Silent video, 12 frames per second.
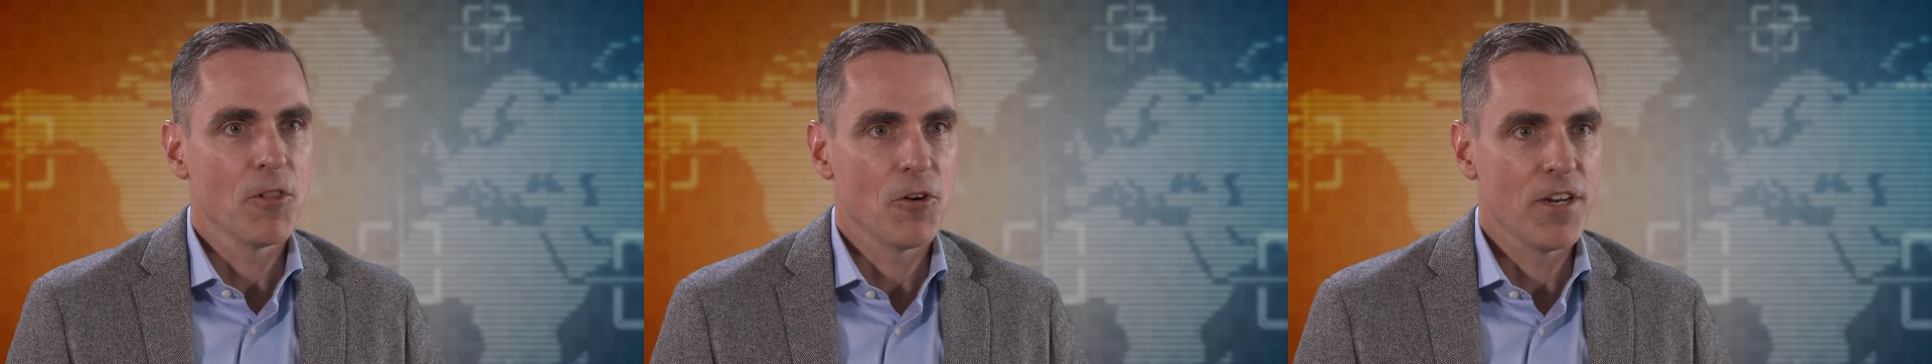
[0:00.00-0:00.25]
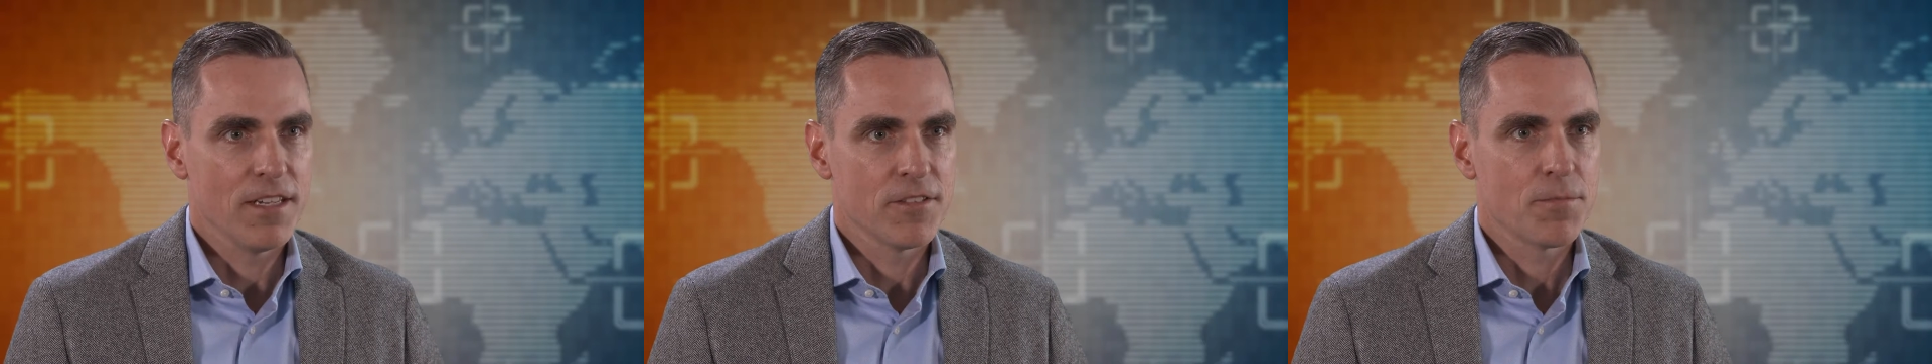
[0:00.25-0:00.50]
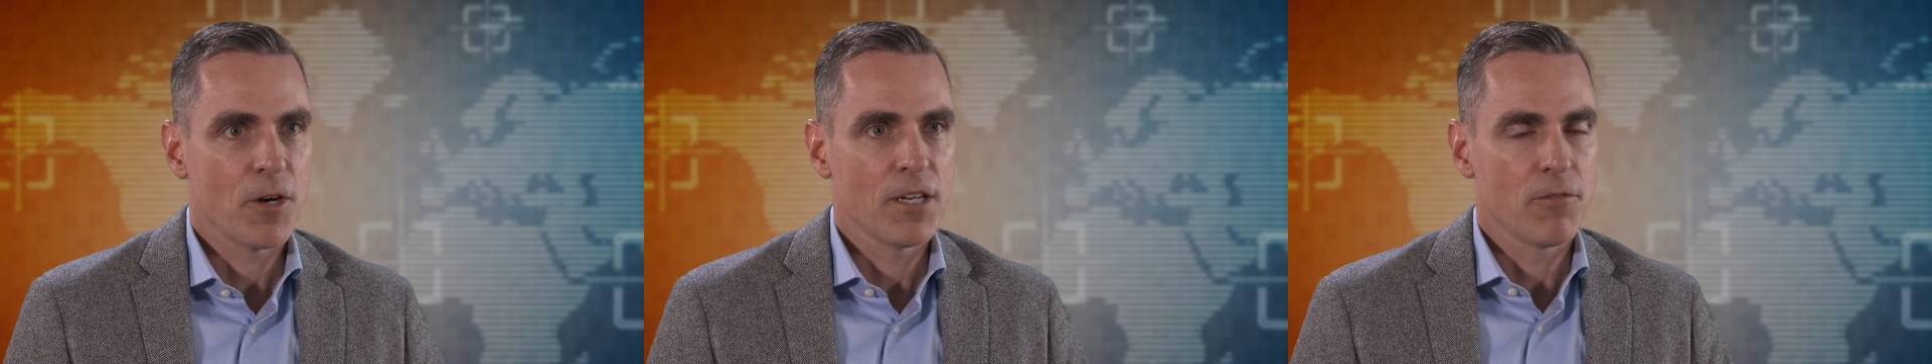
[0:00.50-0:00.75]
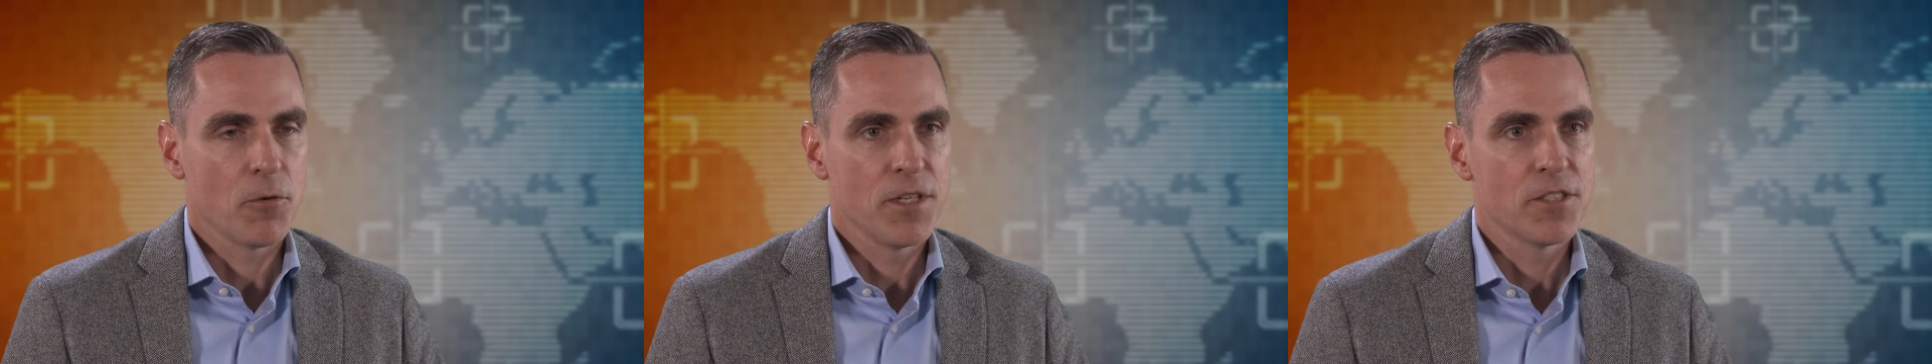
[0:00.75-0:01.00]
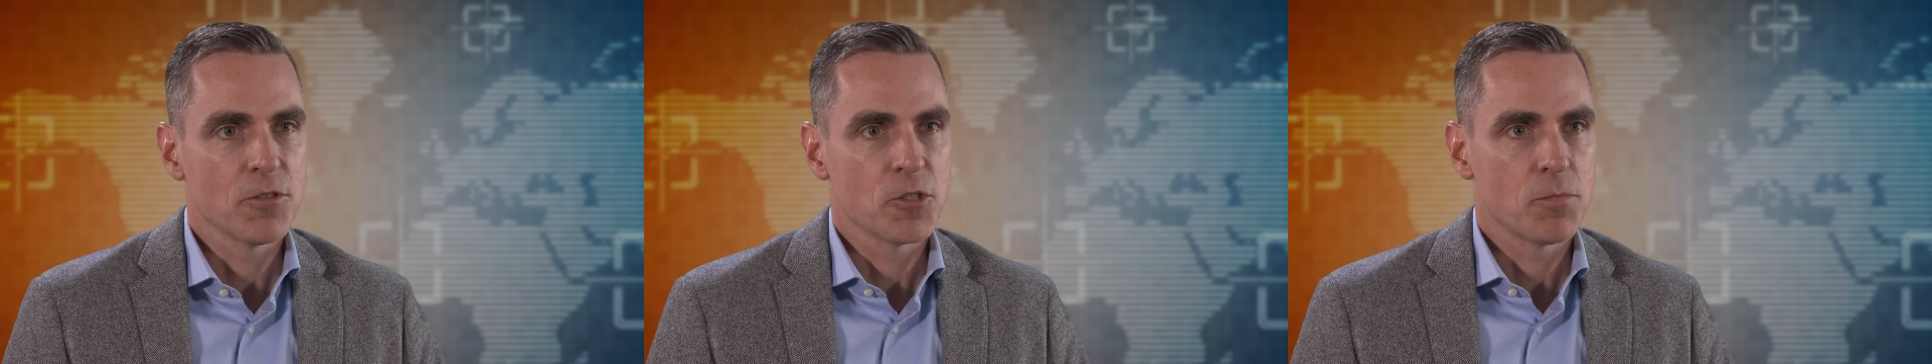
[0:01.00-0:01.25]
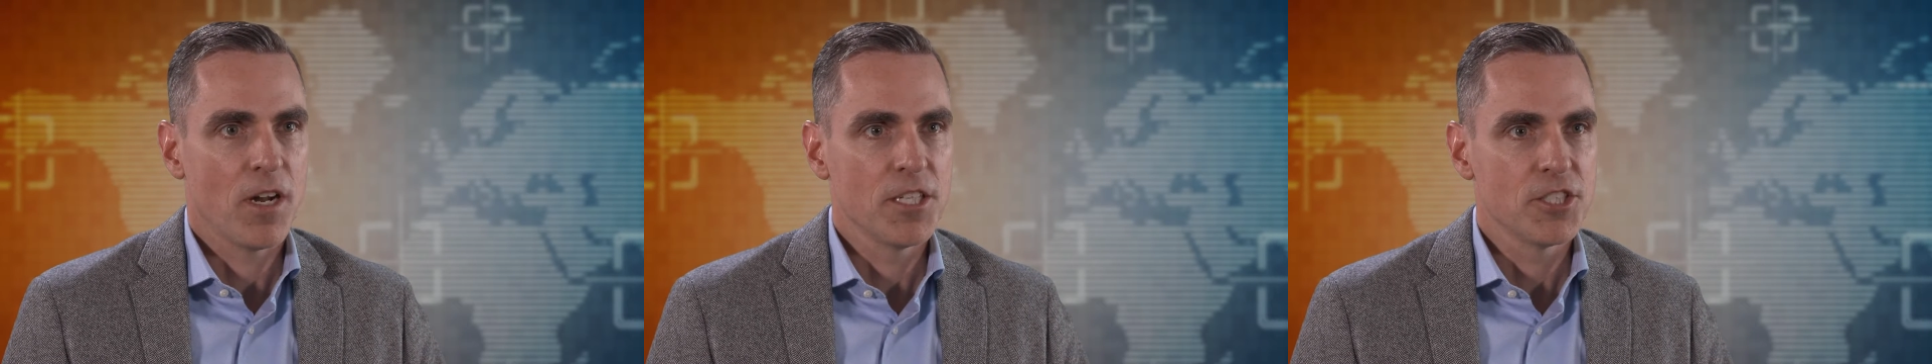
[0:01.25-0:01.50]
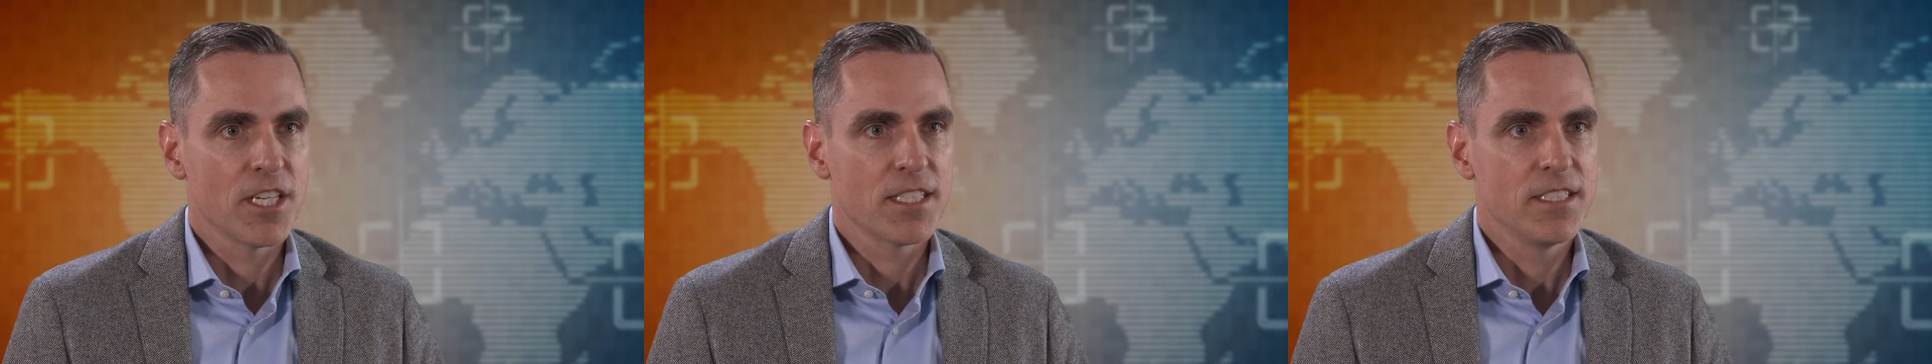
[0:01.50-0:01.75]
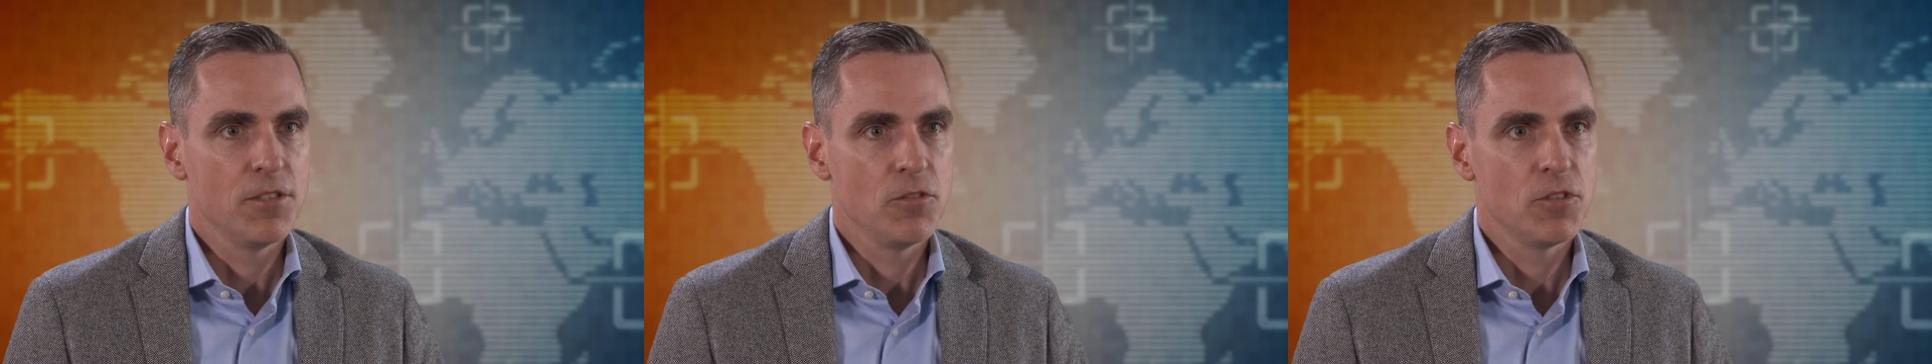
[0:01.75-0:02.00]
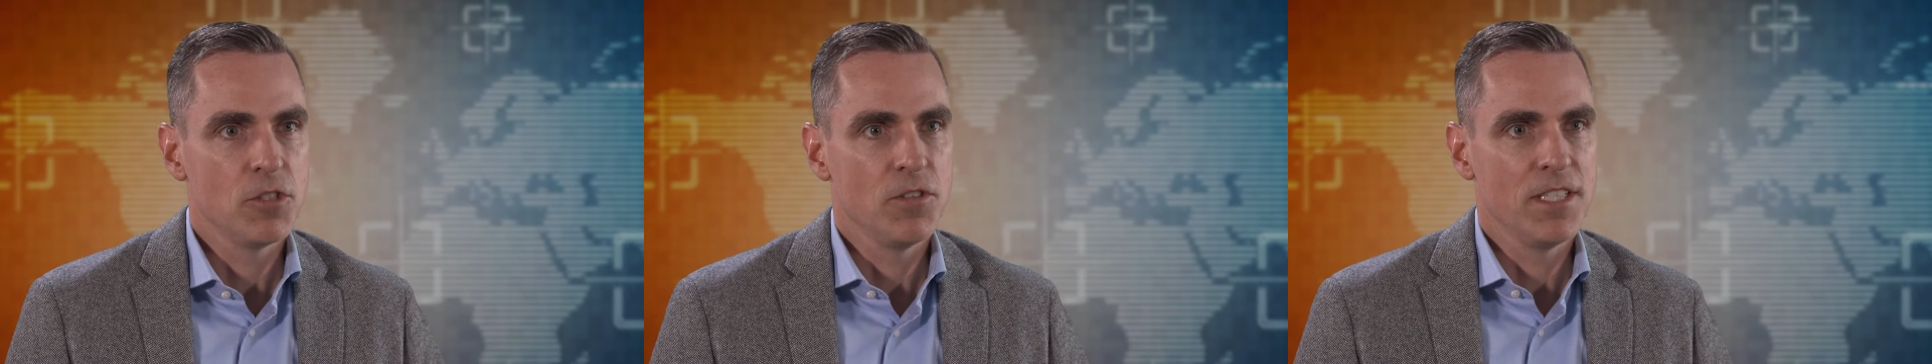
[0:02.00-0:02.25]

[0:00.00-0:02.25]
learning as part of a research project to